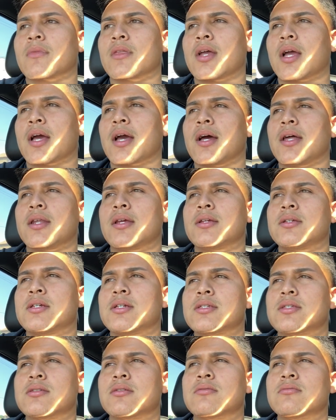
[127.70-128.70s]
I kind of
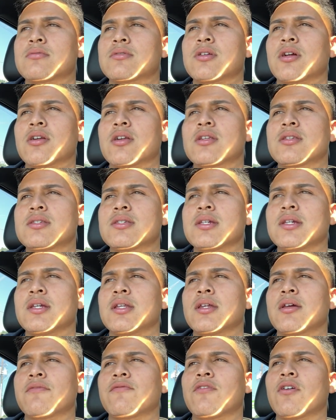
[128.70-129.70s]
just started
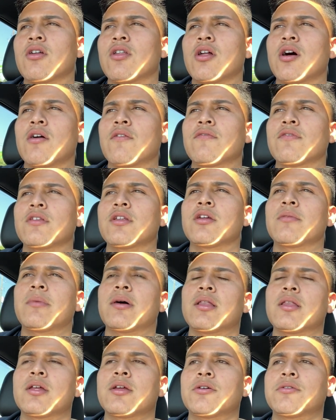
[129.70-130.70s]
seeing it fall off little by
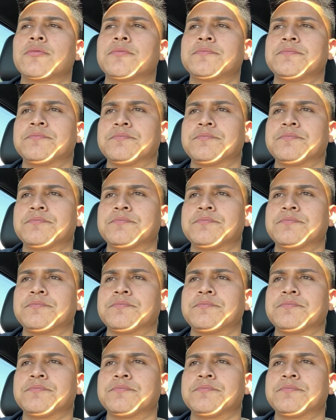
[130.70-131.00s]
little.